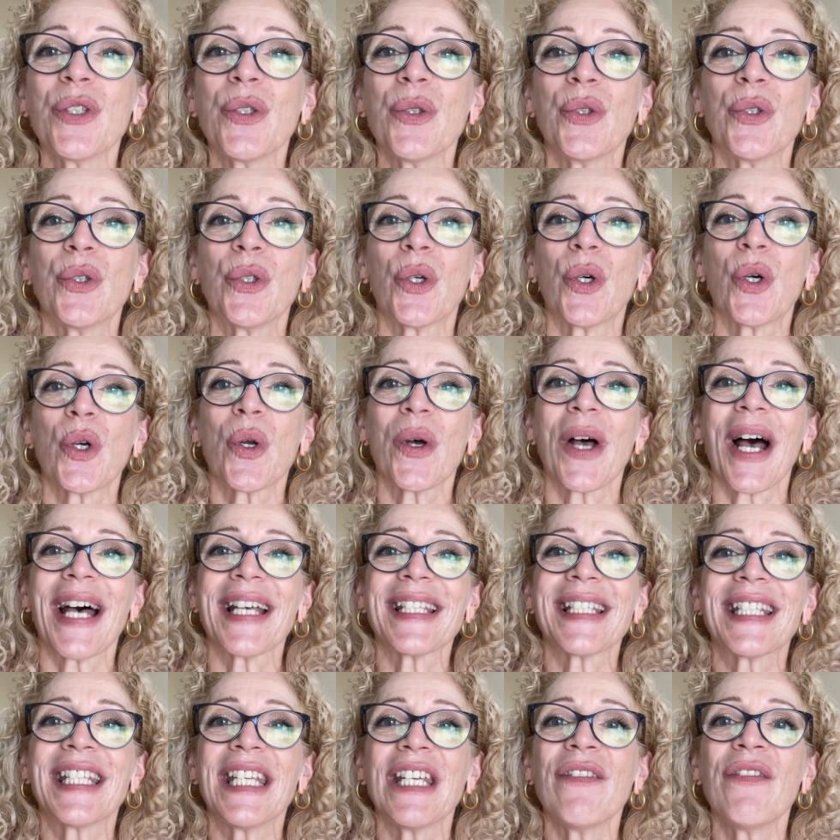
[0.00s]
tutorial
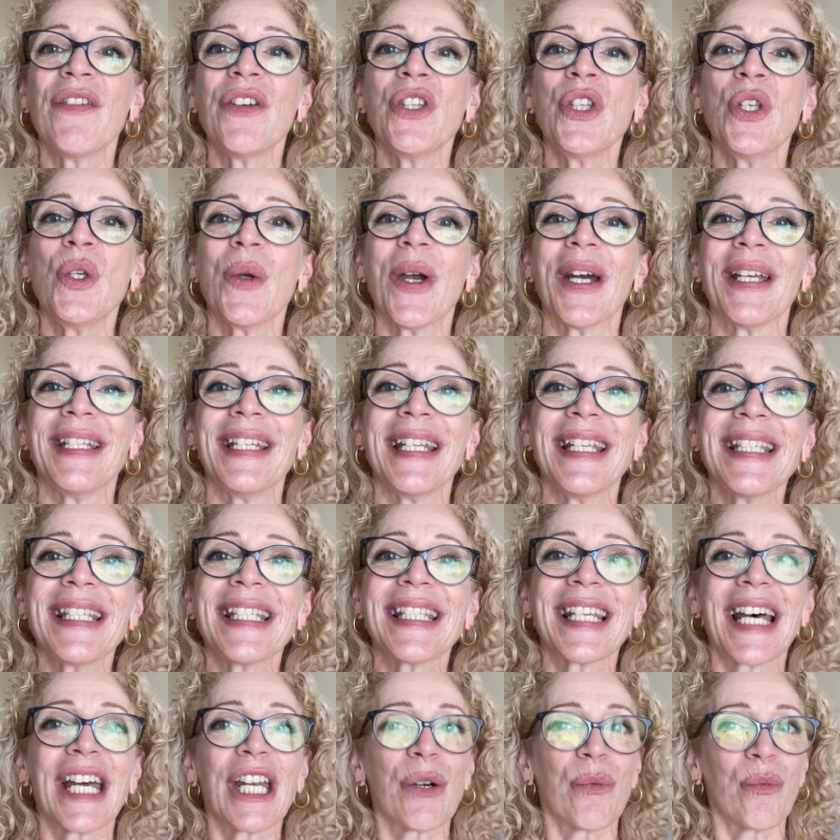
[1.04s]
has given you an
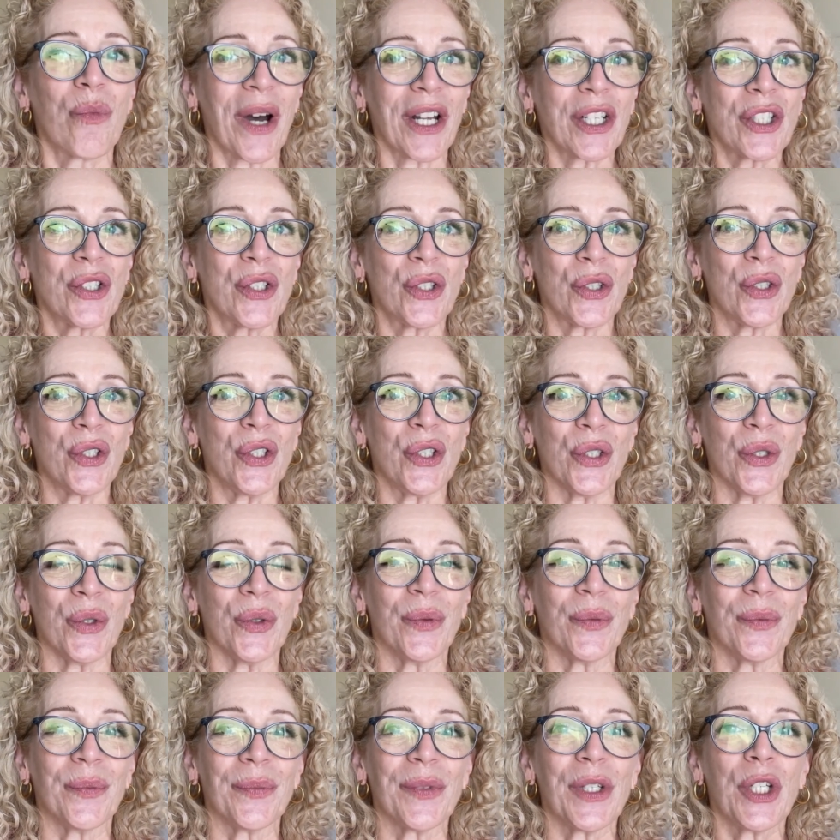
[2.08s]
insight what to
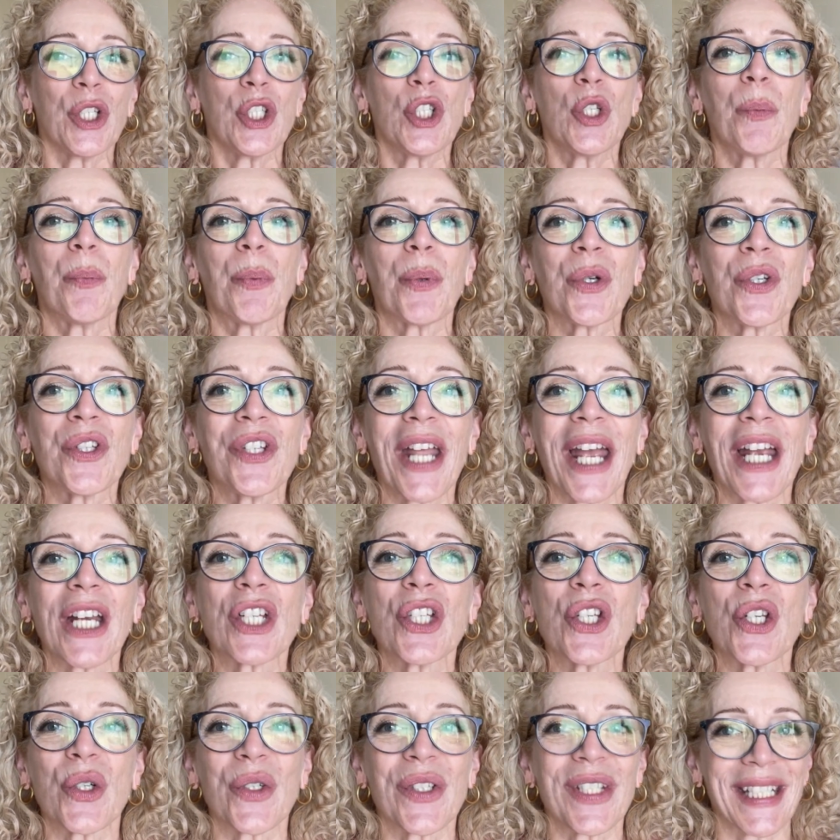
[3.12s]
do to
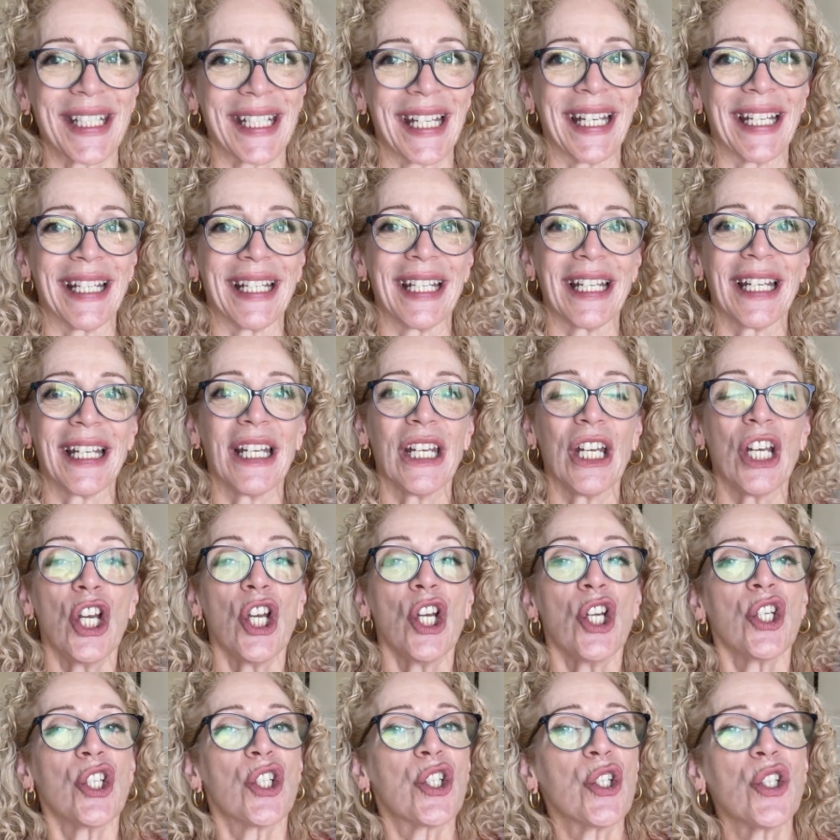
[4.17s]
protect your skin.
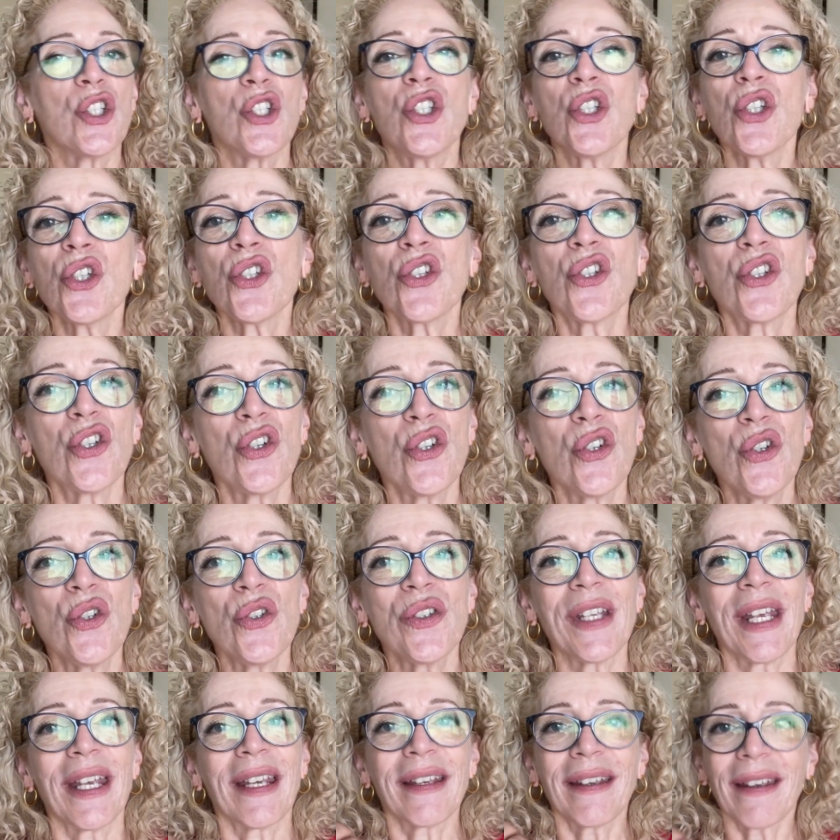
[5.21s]
Should you
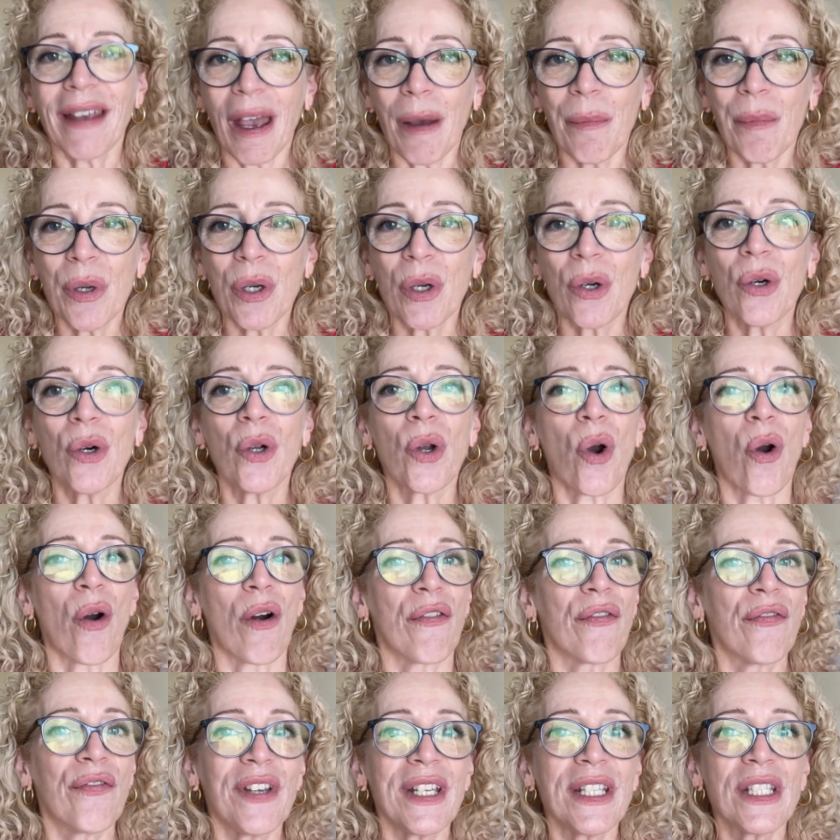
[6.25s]
choose a chemical or
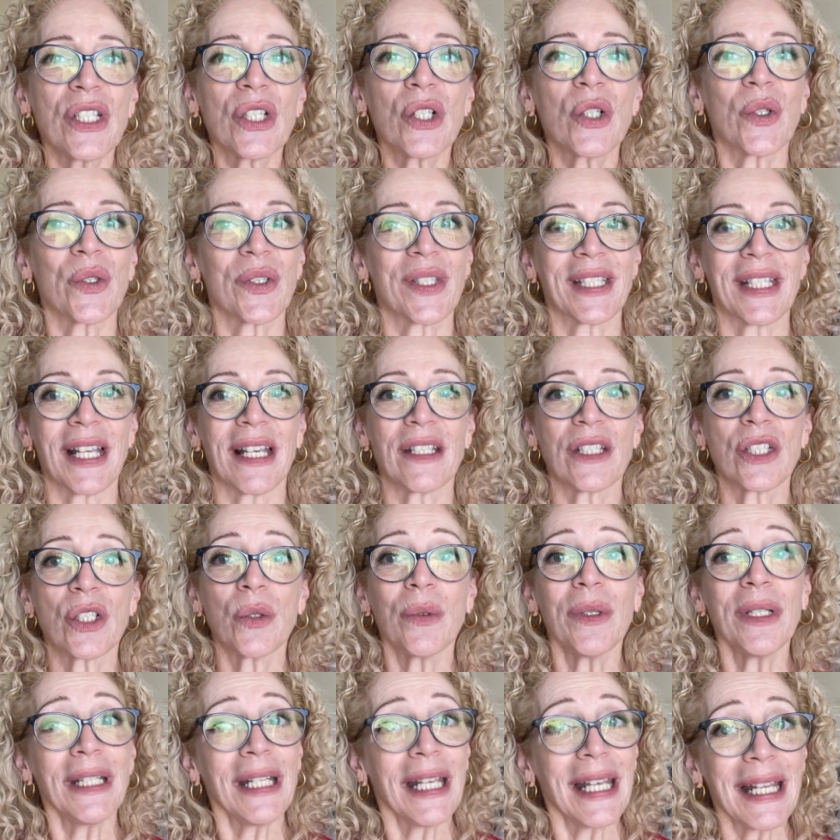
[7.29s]
physical
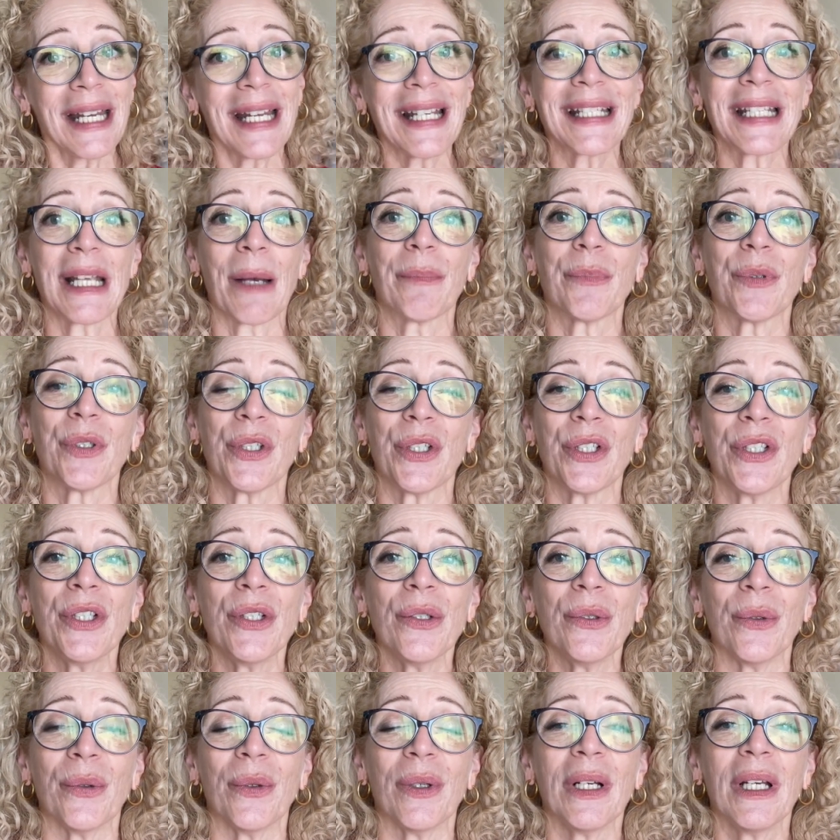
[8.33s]
sunscreen, it is up to
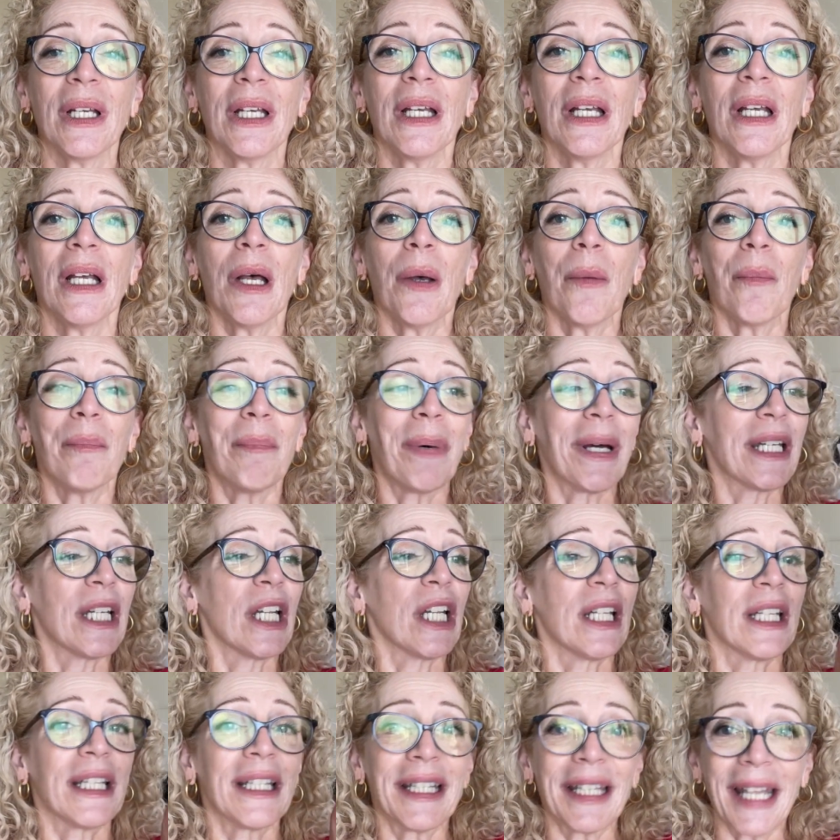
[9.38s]
you.
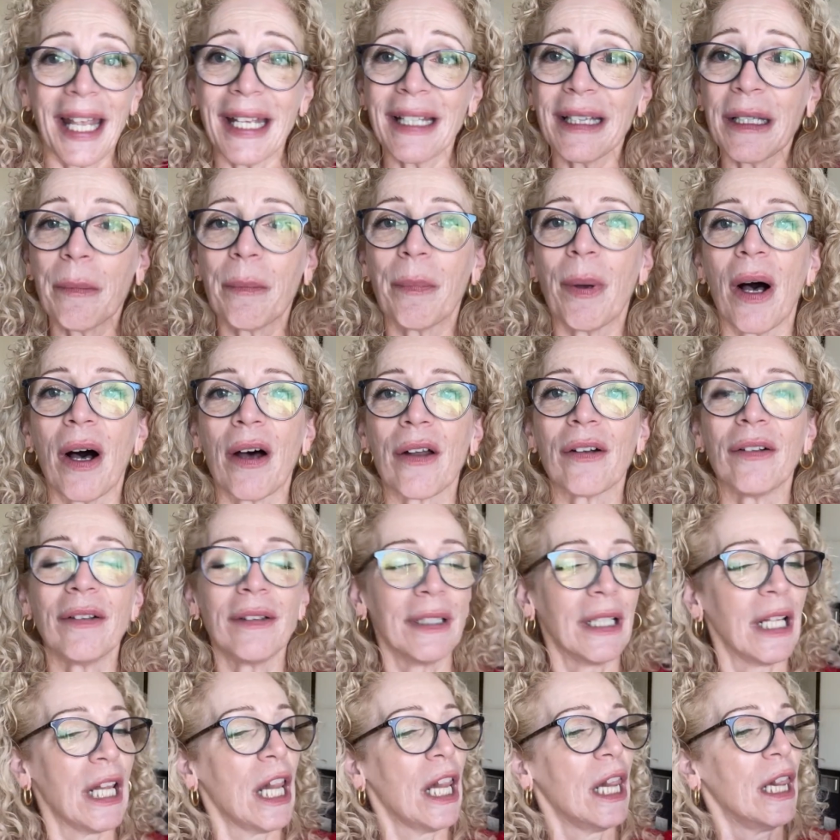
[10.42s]
But Take the
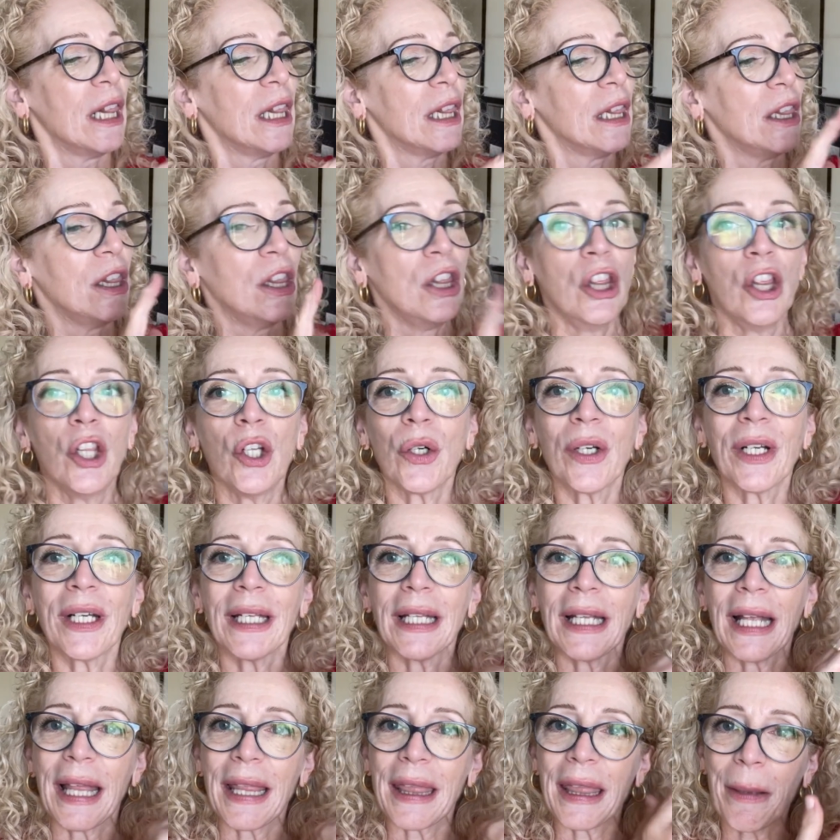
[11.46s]
bottle, look
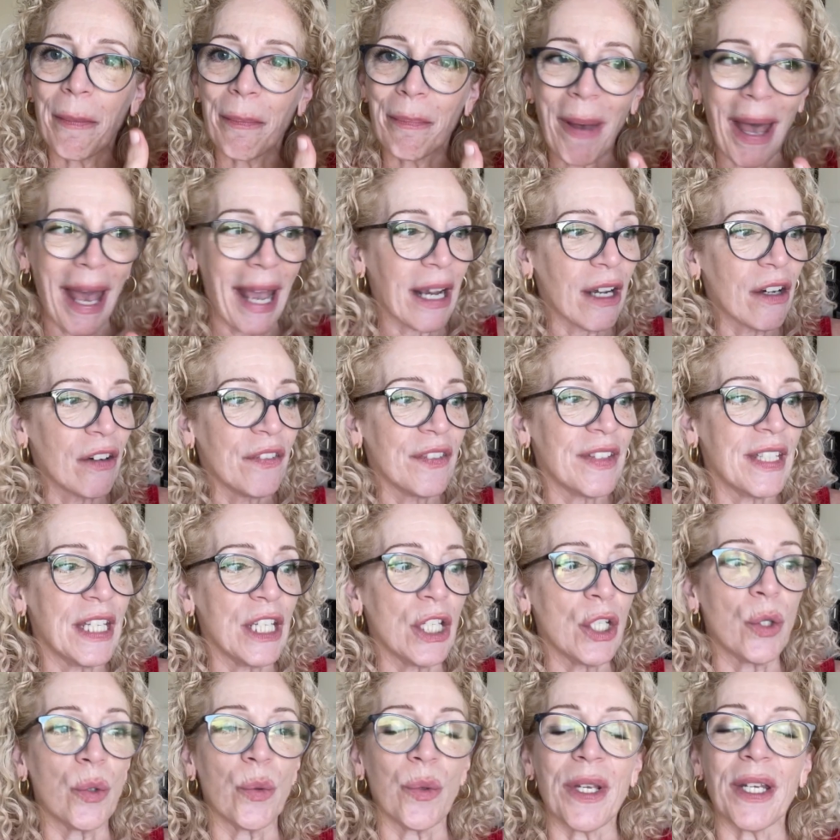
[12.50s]
the back of the
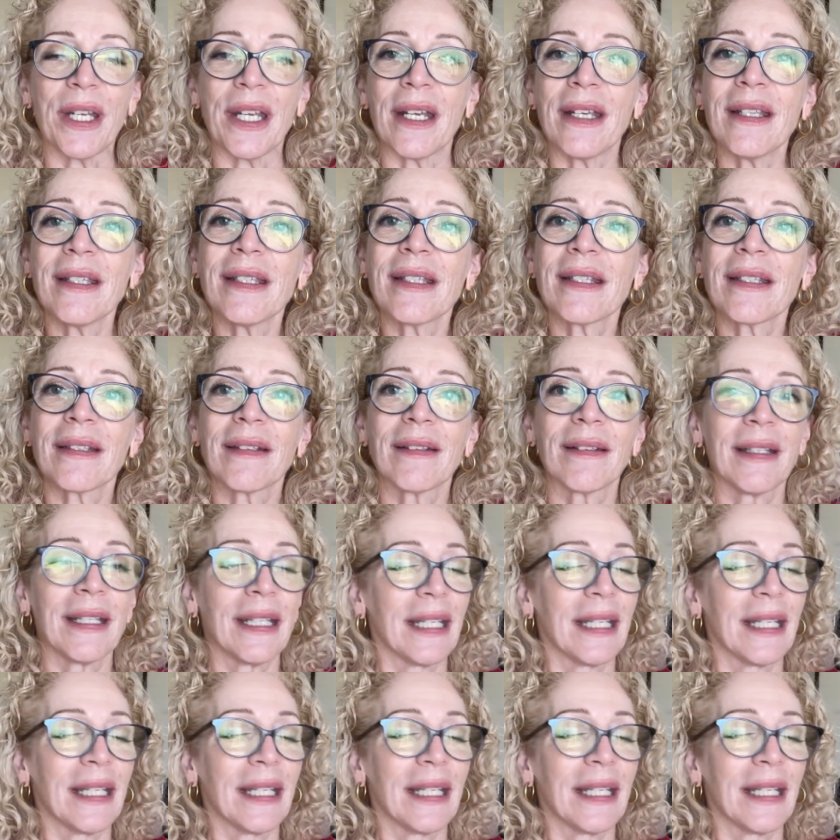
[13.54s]
ingredients,